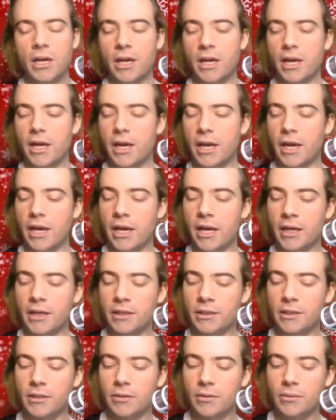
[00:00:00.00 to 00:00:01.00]

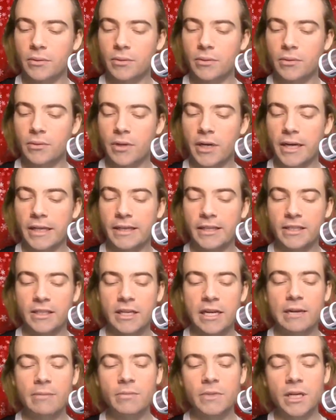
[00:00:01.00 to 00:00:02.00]
and at the
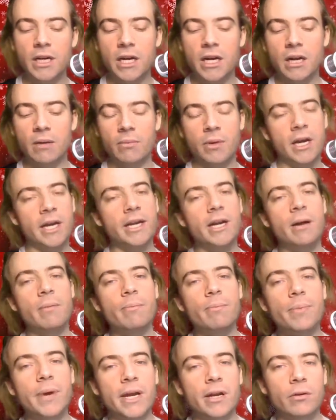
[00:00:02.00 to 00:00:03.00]
same time i
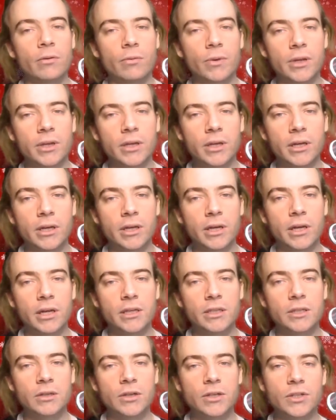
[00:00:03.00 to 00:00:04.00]
got better with it
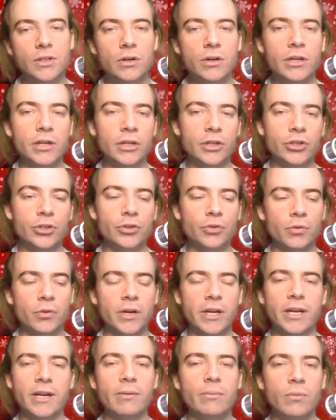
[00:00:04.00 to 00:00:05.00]
so I started
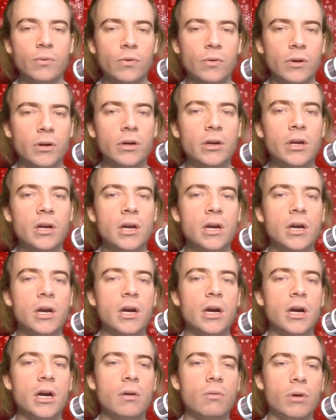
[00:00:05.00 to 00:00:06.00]
enjoying it more.
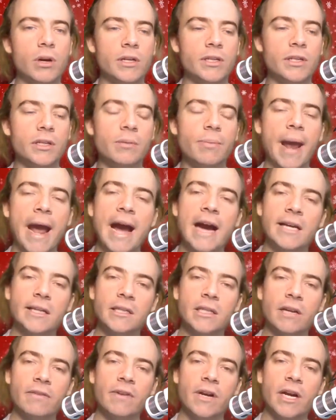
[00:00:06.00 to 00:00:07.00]
Uh, whereas in the past,
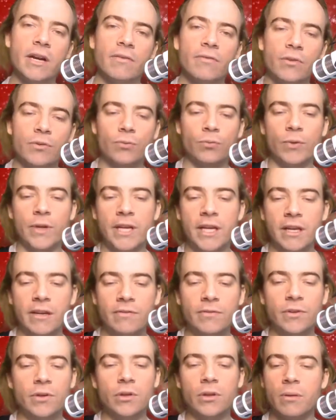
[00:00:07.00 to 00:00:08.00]
I've kind of
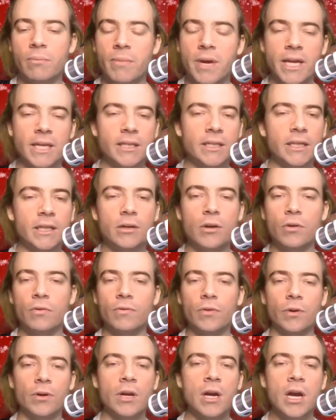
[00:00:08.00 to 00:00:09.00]
grieved or lamented
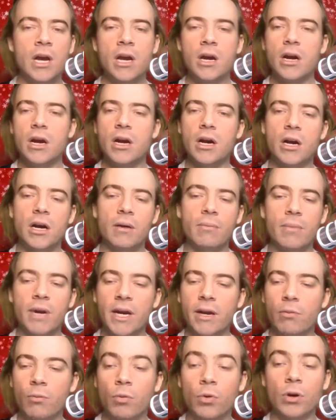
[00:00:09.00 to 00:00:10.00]
over uh,
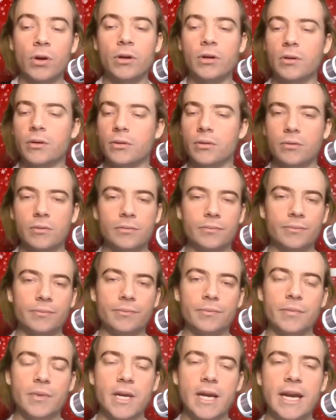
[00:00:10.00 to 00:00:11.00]
my work.
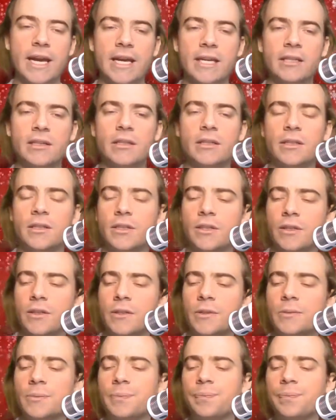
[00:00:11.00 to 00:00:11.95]
And so